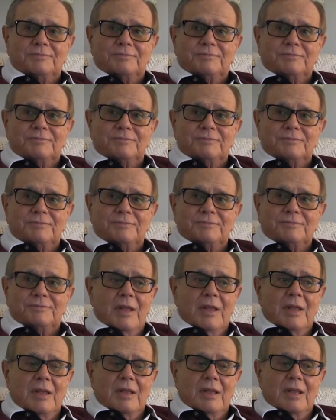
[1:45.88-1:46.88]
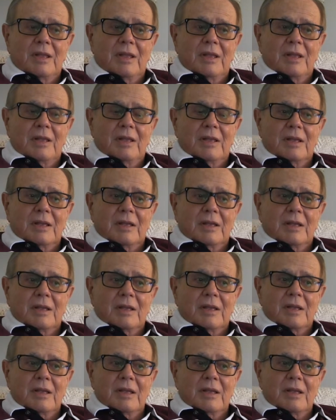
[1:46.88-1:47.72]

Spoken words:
[no speech]